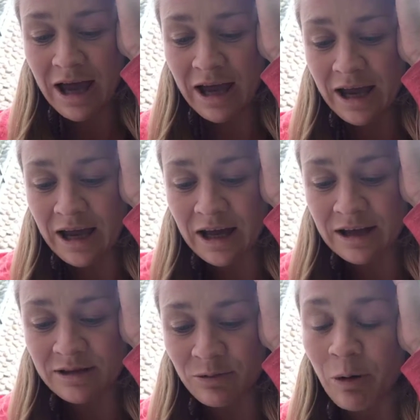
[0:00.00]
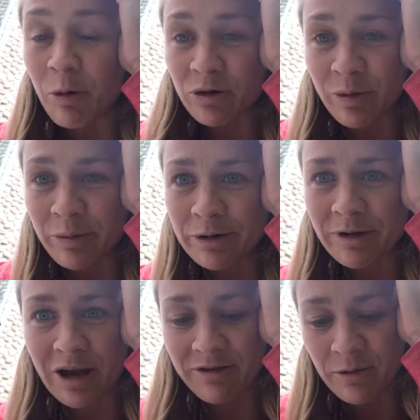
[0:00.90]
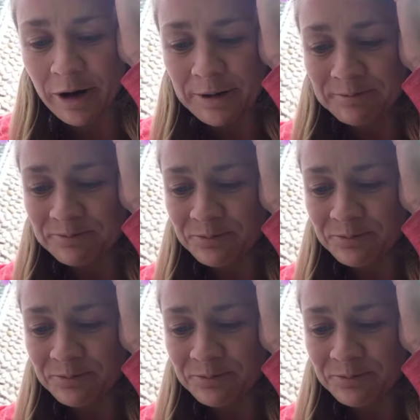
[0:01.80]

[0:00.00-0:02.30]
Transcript: and well, most people, not everybody.